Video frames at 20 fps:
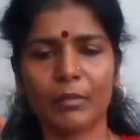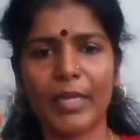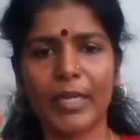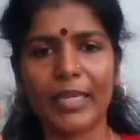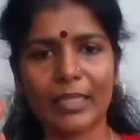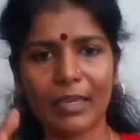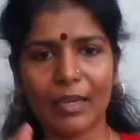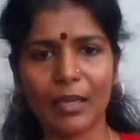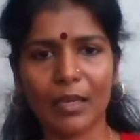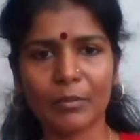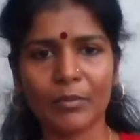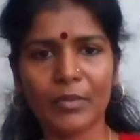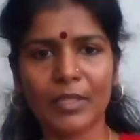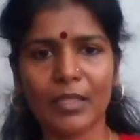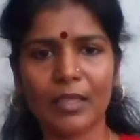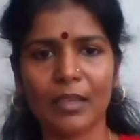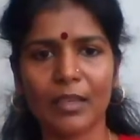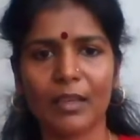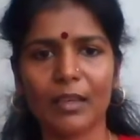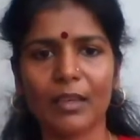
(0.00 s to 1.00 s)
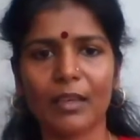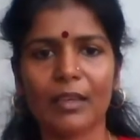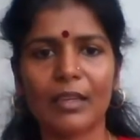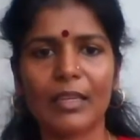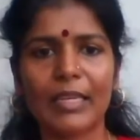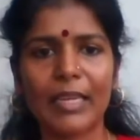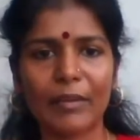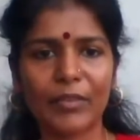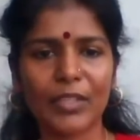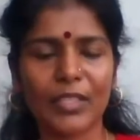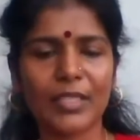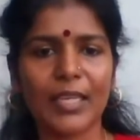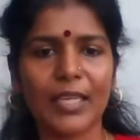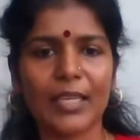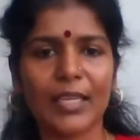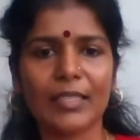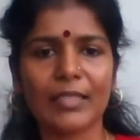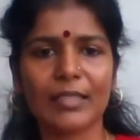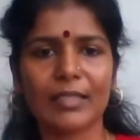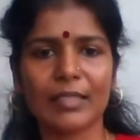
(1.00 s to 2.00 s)
it comes 11
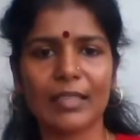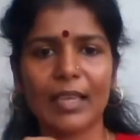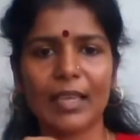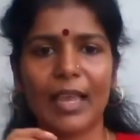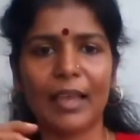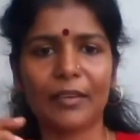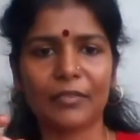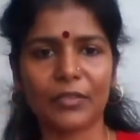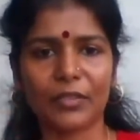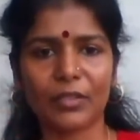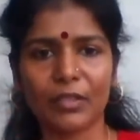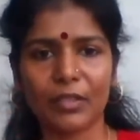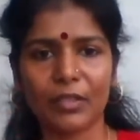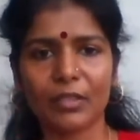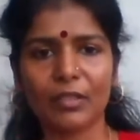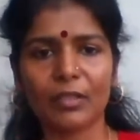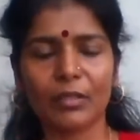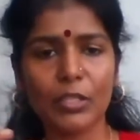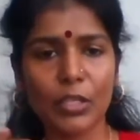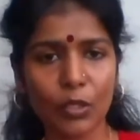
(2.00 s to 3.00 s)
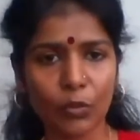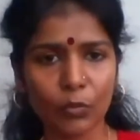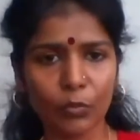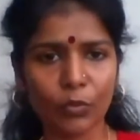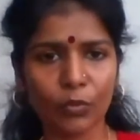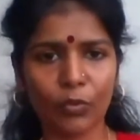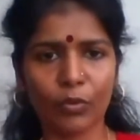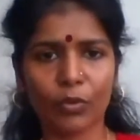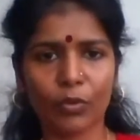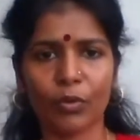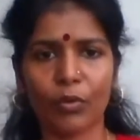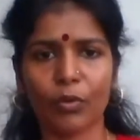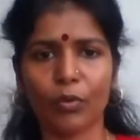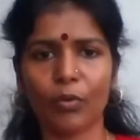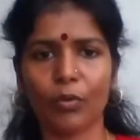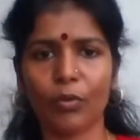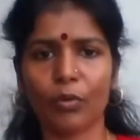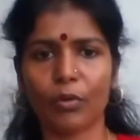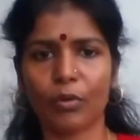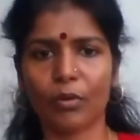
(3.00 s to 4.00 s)
days after new moon,
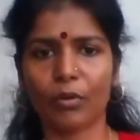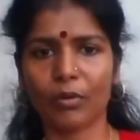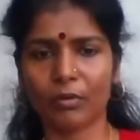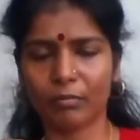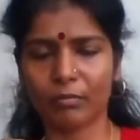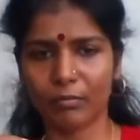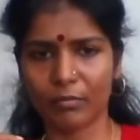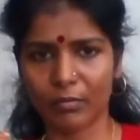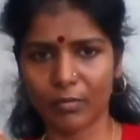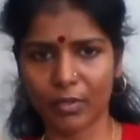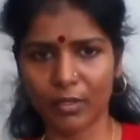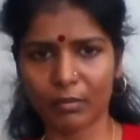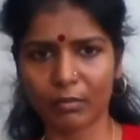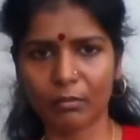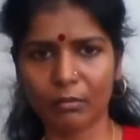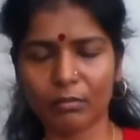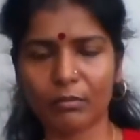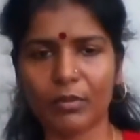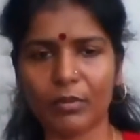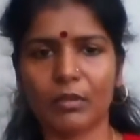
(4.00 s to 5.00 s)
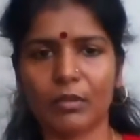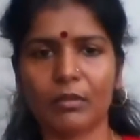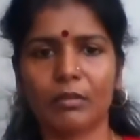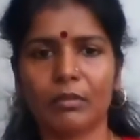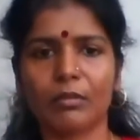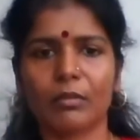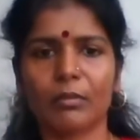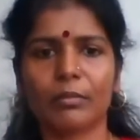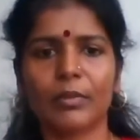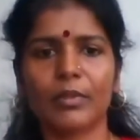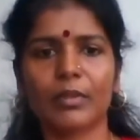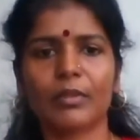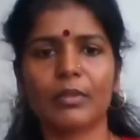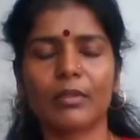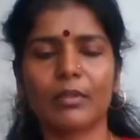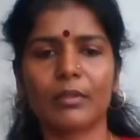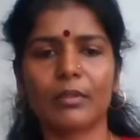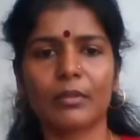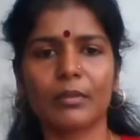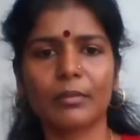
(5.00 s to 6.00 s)
or
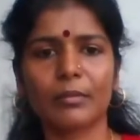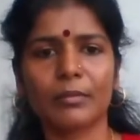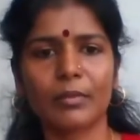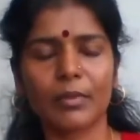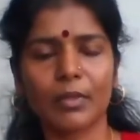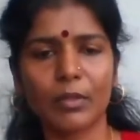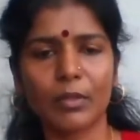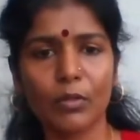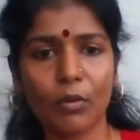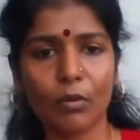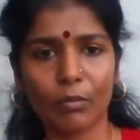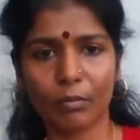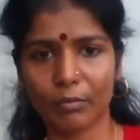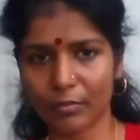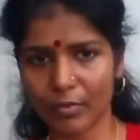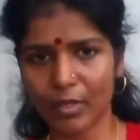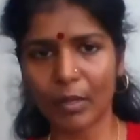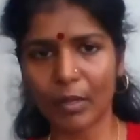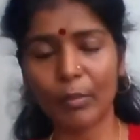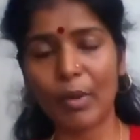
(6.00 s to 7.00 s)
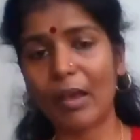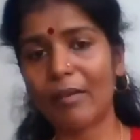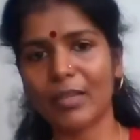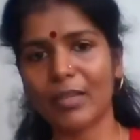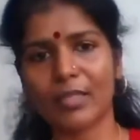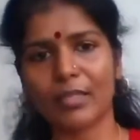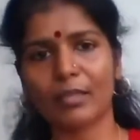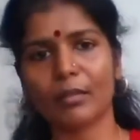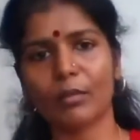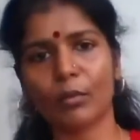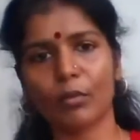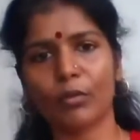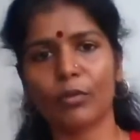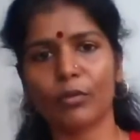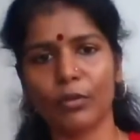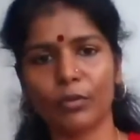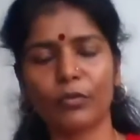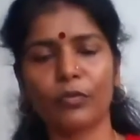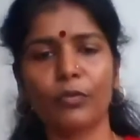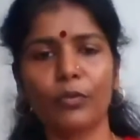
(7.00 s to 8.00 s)
the Amavasya or the
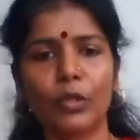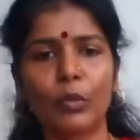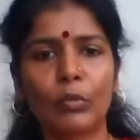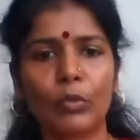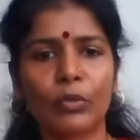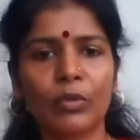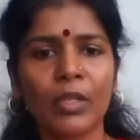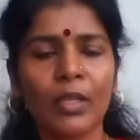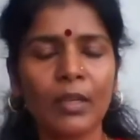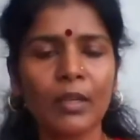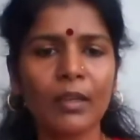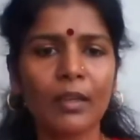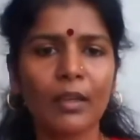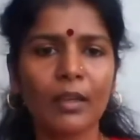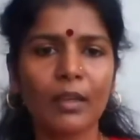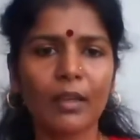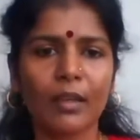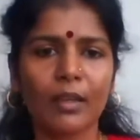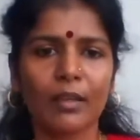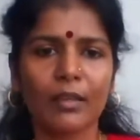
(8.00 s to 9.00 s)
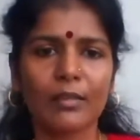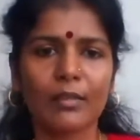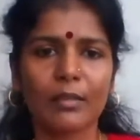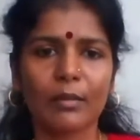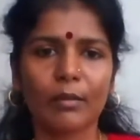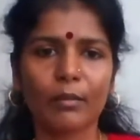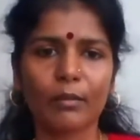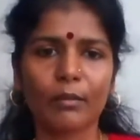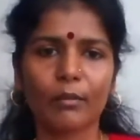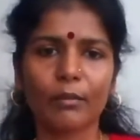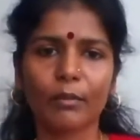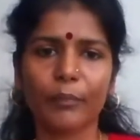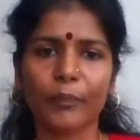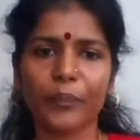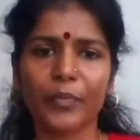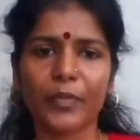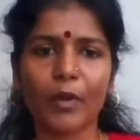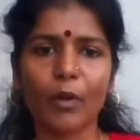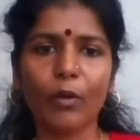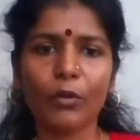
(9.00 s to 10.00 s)
full moon. So
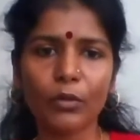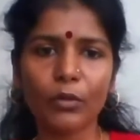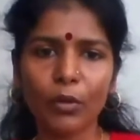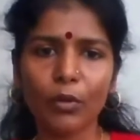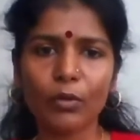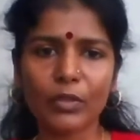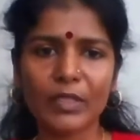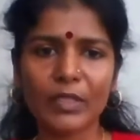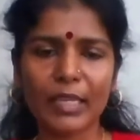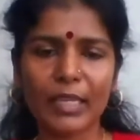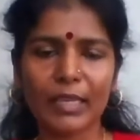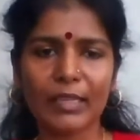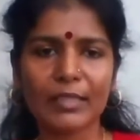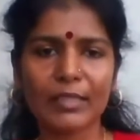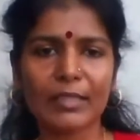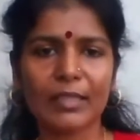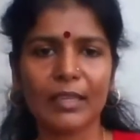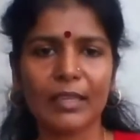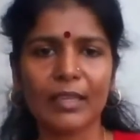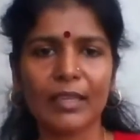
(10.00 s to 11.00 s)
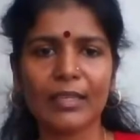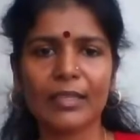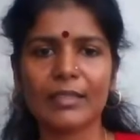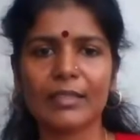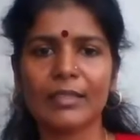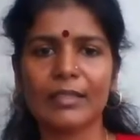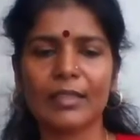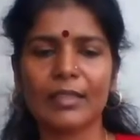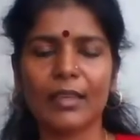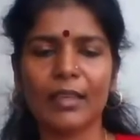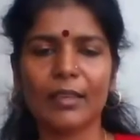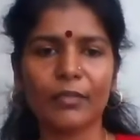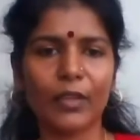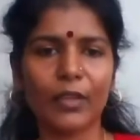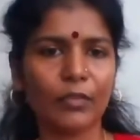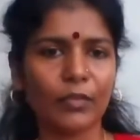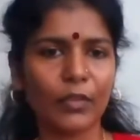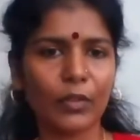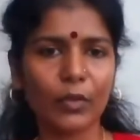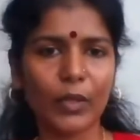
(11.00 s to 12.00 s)
on those days, it is if you
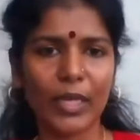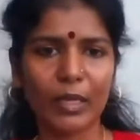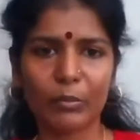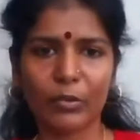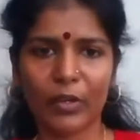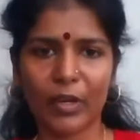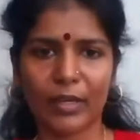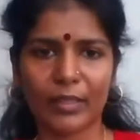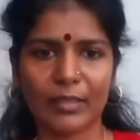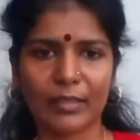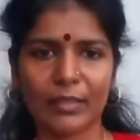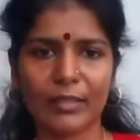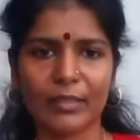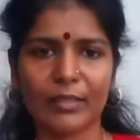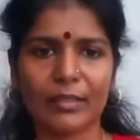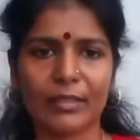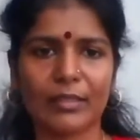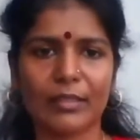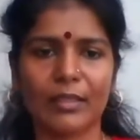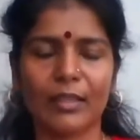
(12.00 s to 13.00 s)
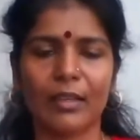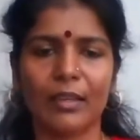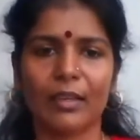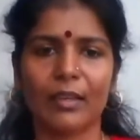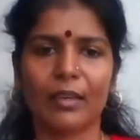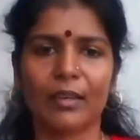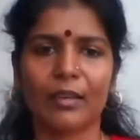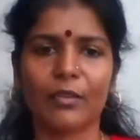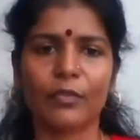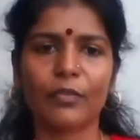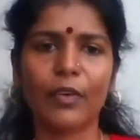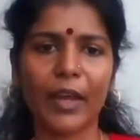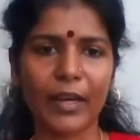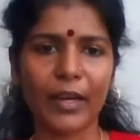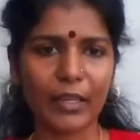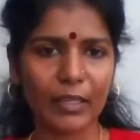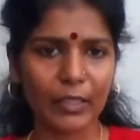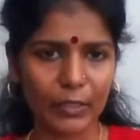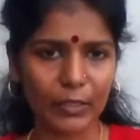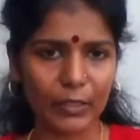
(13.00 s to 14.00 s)
can practice
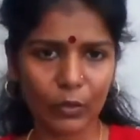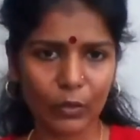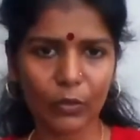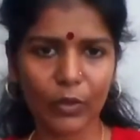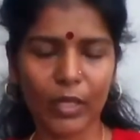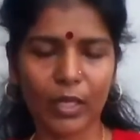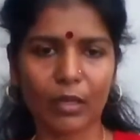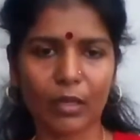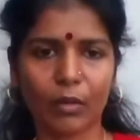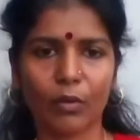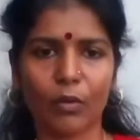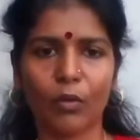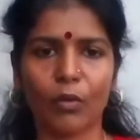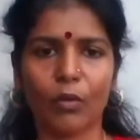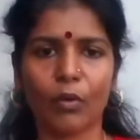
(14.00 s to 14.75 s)
fireless cooking.